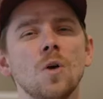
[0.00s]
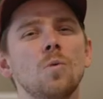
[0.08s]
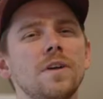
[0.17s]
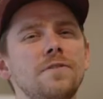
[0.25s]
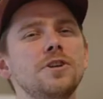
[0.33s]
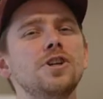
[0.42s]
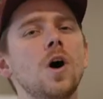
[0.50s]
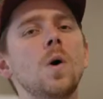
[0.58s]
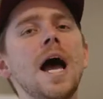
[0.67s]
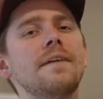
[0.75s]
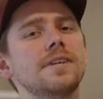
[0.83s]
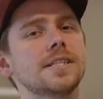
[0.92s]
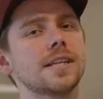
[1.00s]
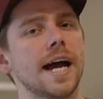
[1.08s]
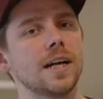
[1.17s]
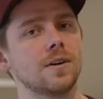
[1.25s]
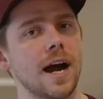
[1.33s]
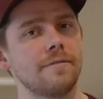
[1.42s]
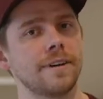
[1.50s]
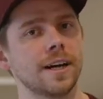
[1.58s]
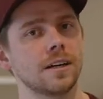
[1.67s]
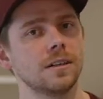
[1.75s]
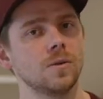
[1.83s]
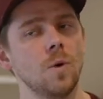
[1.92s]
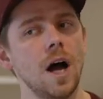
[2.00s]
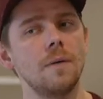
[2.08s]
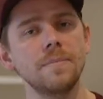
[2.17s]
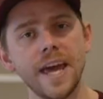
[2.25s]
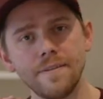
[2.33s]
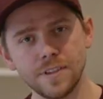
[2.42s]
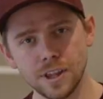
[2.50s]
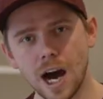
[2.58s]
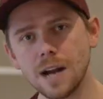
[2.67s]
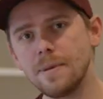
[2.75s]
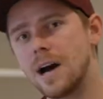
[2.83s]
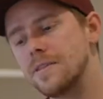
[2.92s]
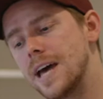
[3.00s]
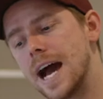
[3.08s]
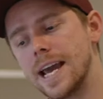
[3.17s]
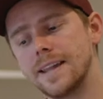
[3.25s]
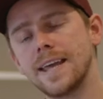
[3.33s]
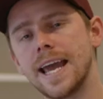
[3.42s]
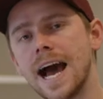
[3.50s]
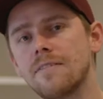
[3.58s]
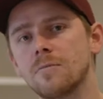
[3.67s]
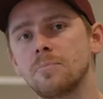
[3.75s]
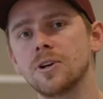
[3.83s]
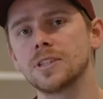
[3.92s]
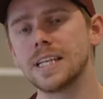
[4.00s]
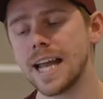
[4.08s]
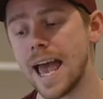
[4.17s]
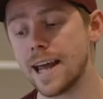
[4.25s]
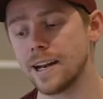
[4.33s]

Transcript: What if you don't have a design graphic? Well, they've thought about that and they have a built-in